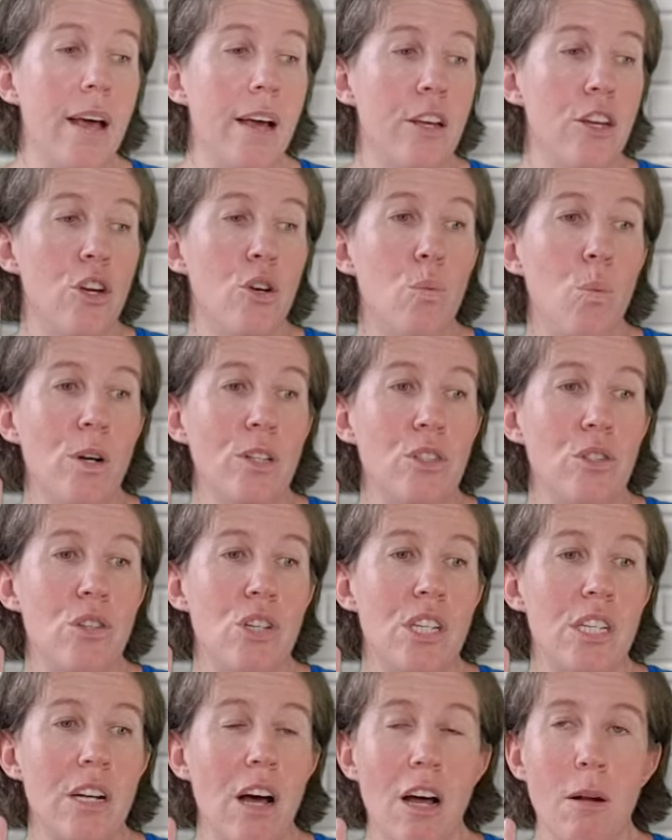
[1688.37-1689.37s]
you'd want to
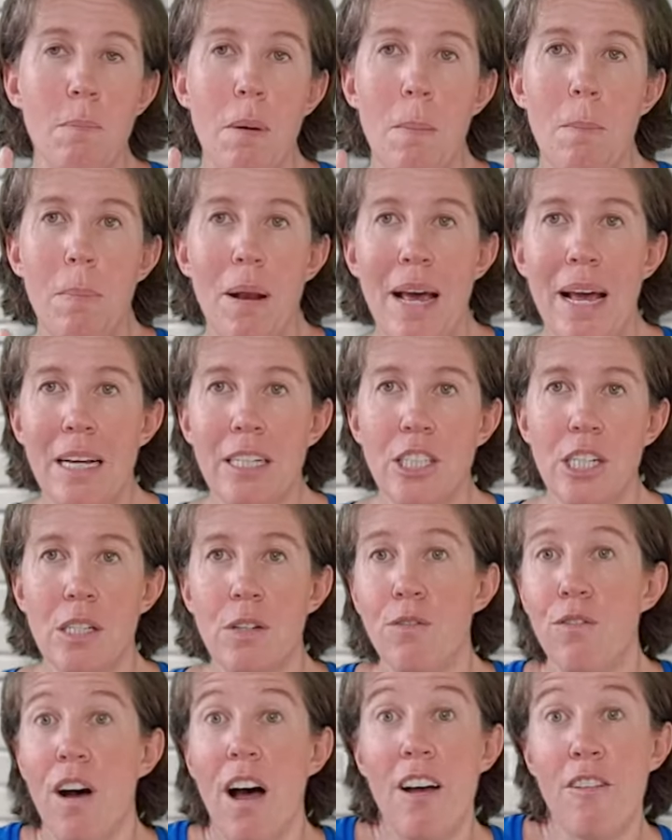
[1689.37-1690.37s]
start by playing
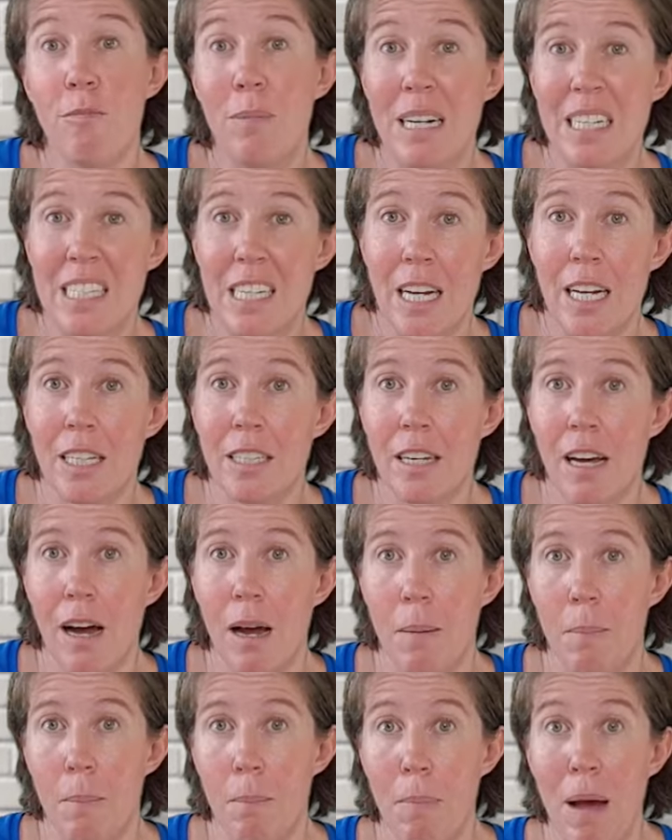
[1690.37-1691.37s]
just 5 minutes at a
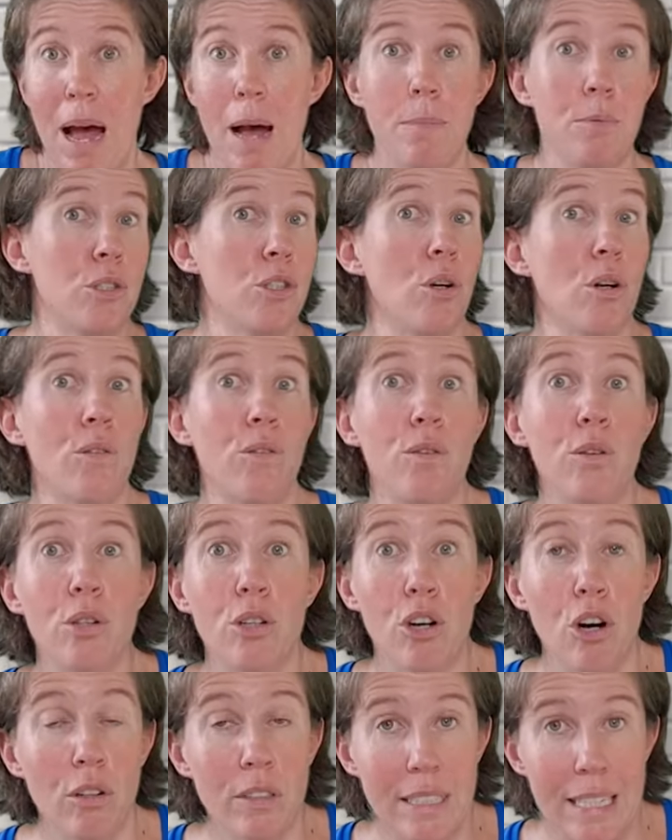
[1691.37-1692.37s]
time, perhaps not full
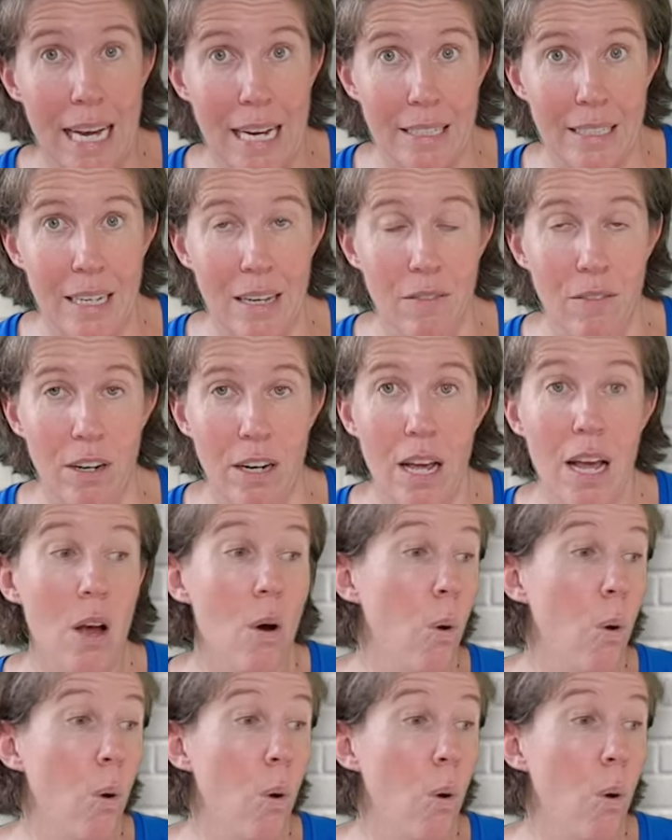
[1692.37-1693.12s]
contact even,